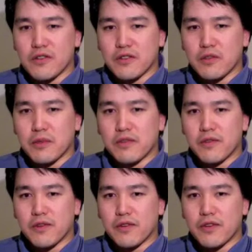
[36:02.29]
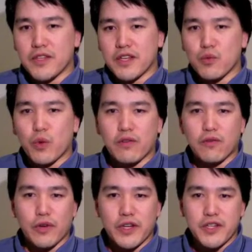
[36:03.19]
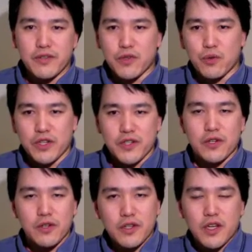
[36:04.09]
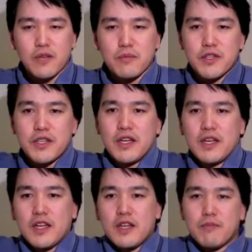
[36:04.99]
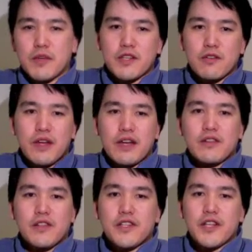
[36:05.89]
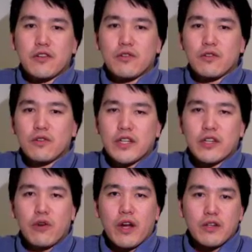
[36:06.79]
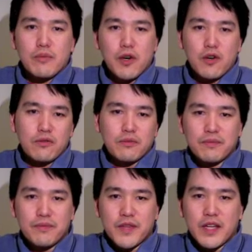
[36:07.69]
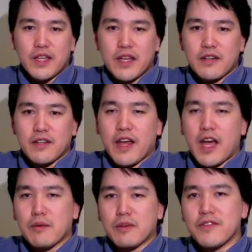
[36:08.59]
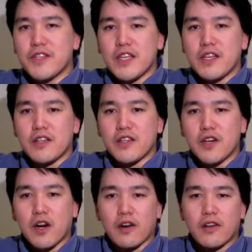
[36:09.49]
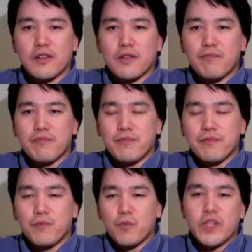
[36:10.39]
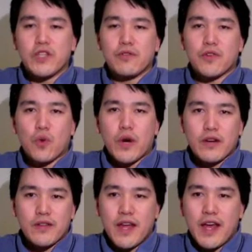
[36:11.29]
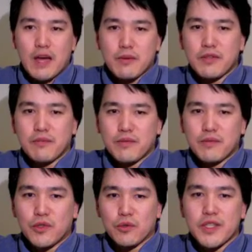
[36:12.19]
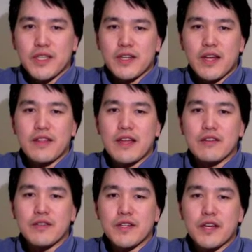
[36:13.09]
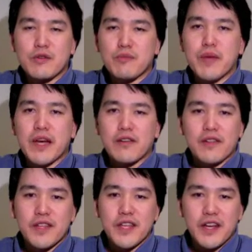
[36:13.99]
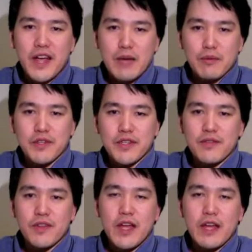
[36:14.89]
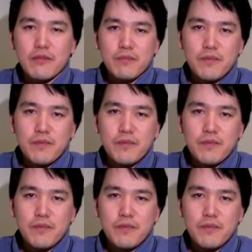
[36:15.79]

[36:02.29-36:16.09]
a little bit further and says, "Wherefore each of you, when his turn comes, must go down to the general underground abode, and get into the habit of seeing in the dark. When you have acquired the habit, you will see 10,000 times better than the inhabitants of the den.